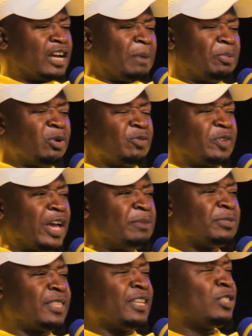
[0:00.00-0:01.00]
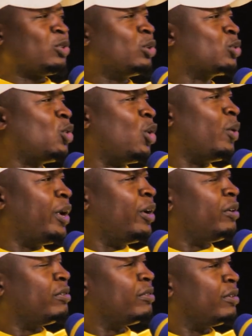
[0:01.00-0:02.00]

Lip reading: couple of games, things don't go well.